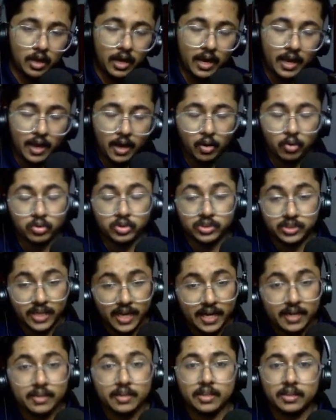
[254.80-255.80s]

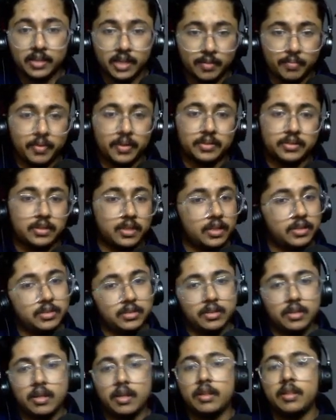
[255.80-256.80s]
outside the 3%,
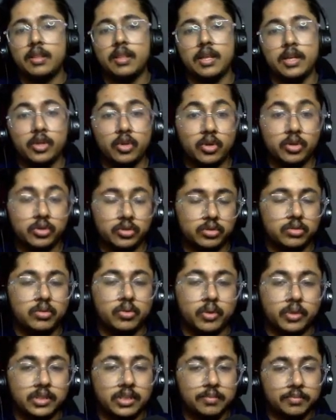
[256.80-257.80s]
then you're
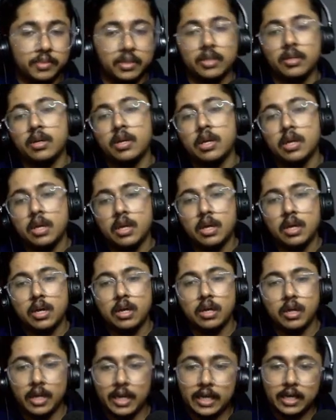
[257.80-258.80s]
doing something
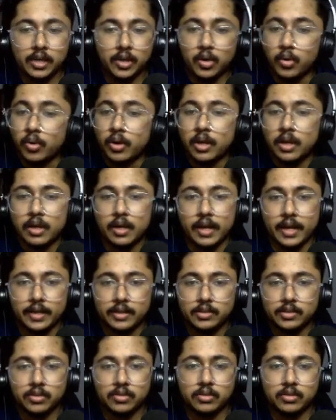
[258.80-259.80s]
really good, right?
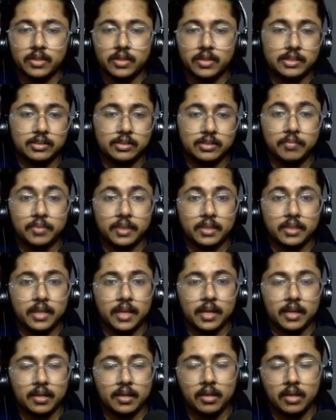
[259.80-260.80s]
So that's something that
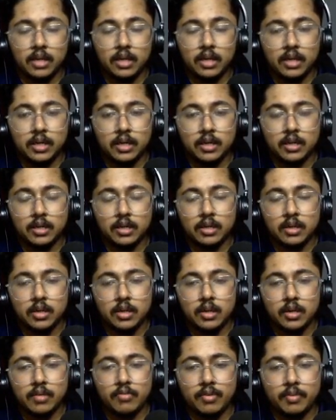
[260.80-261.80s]
I learned
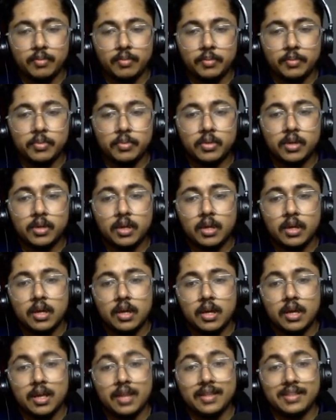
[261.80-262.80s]
from the book.
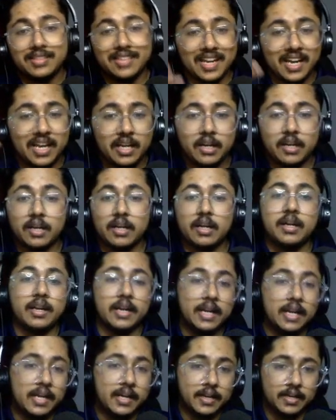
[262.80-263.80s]
And the second
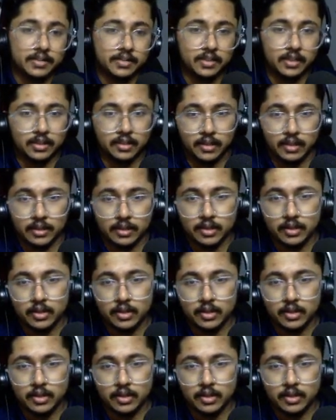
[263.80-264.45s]
really interesting thing,